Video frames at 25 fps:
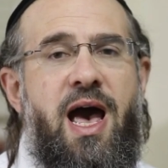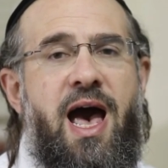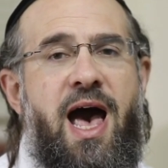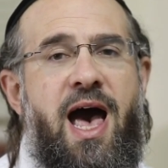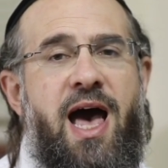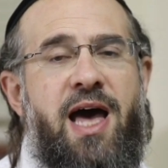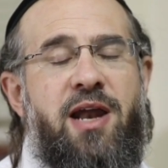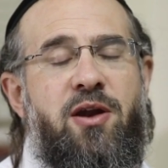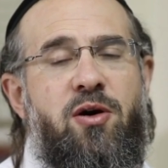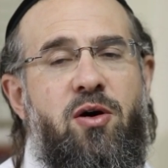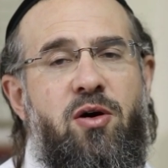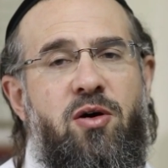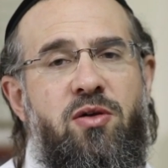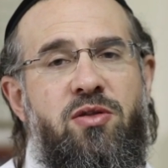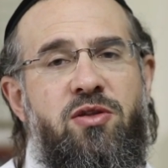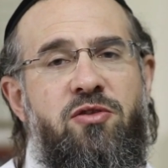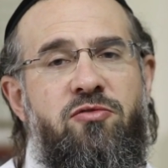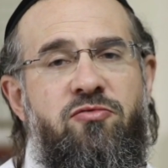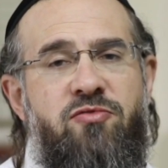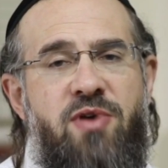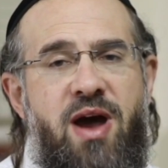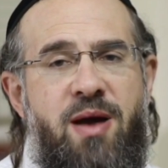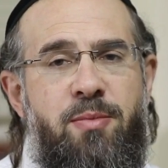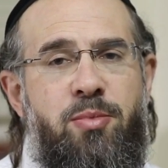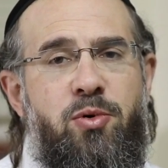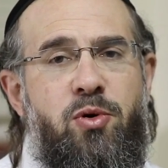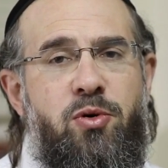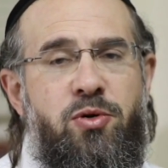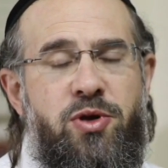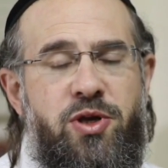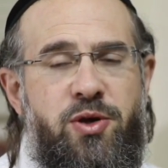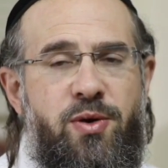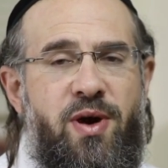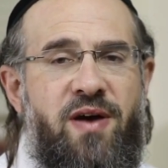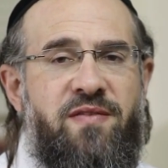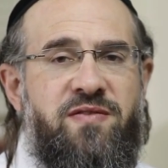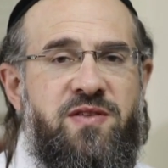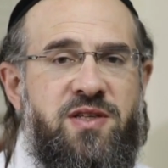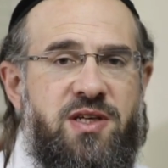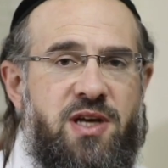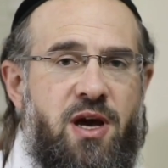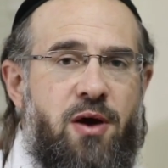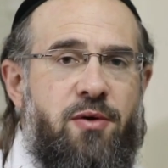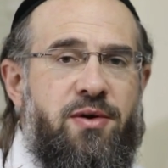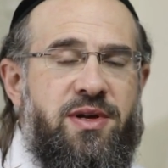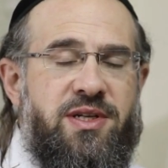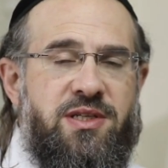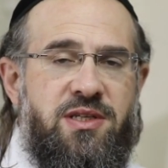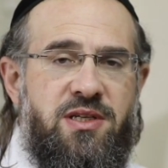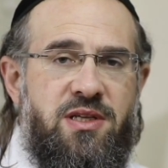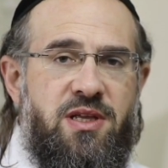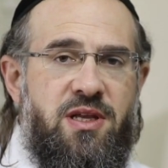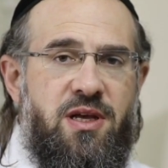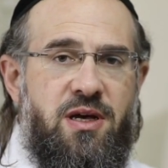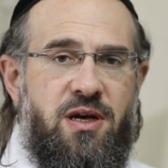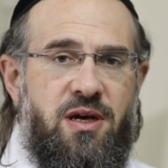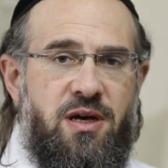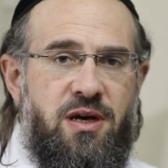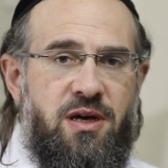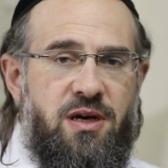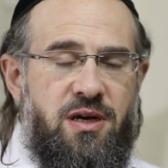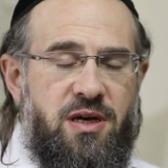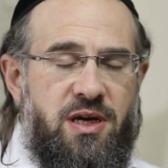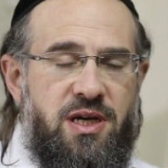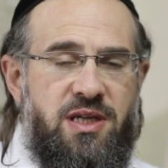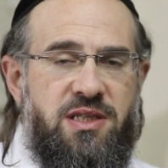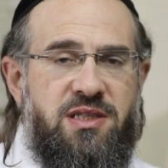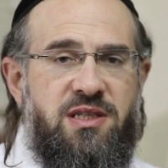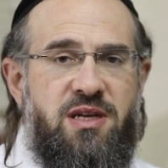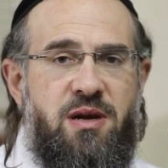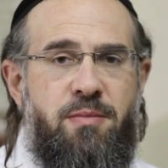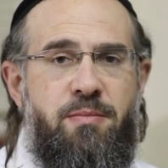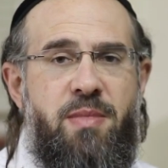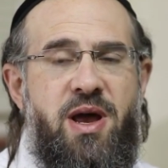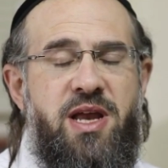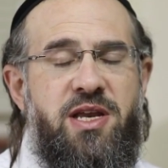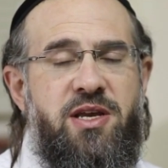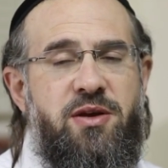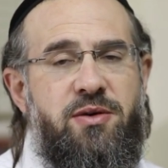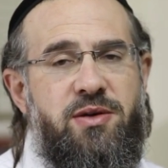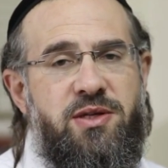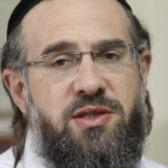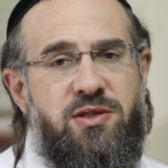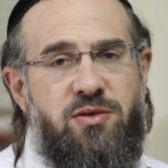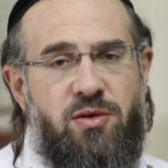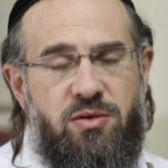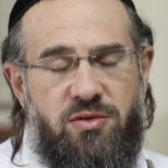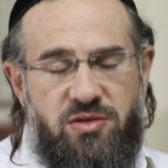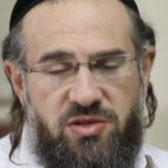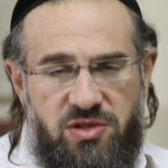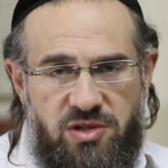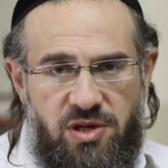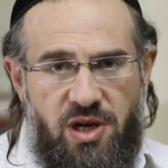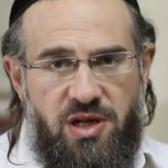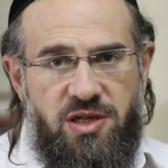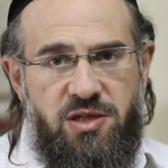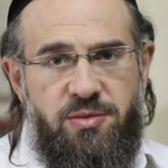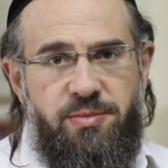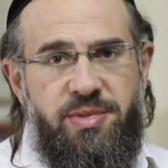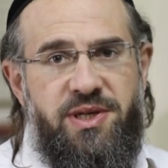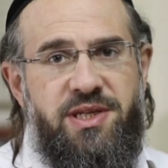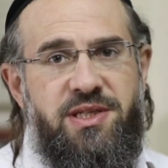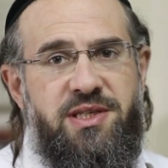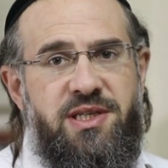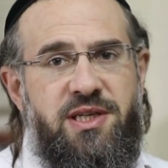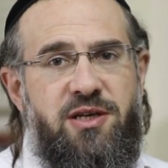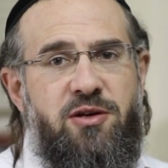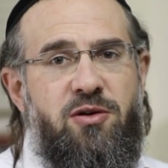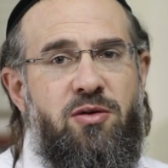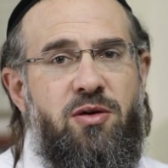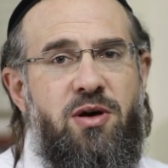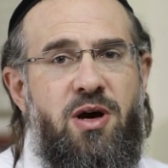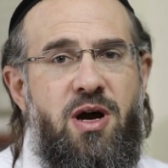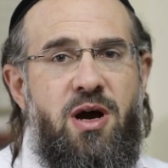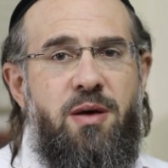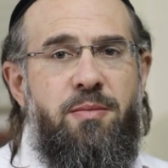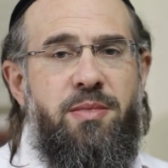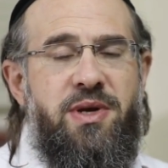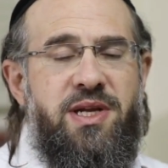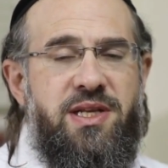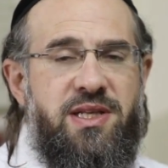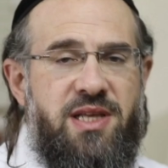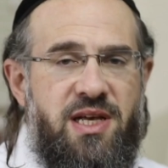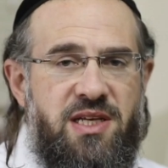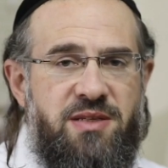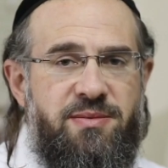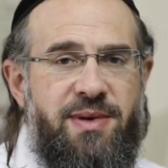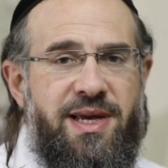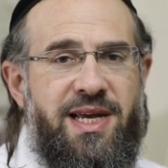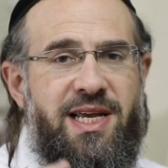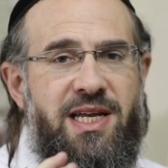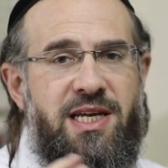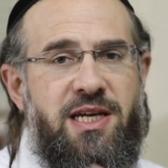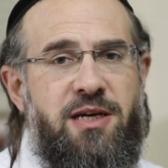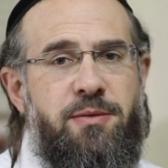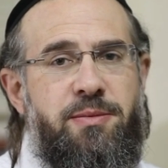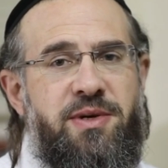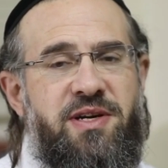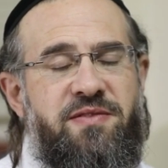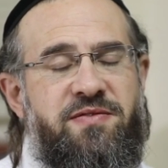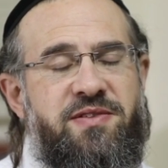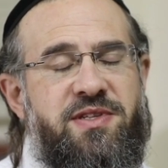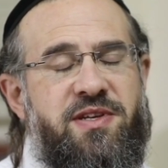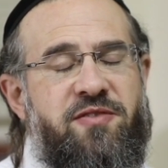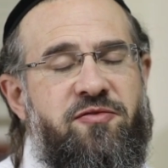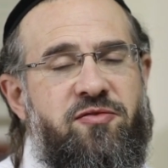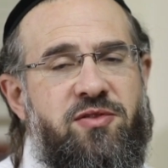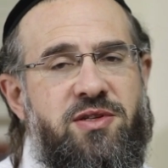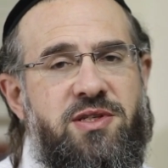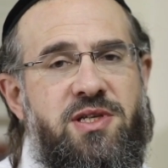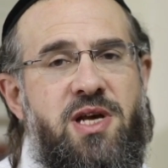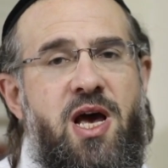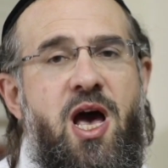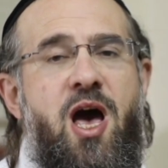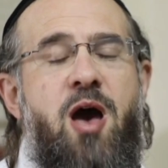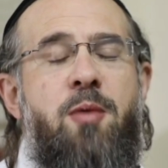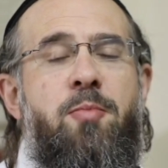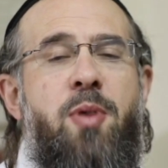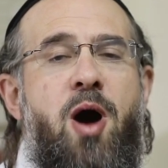And on the Rebel, you have to go into the menu. It's not such a big deal, but it does make a little bit of a difference.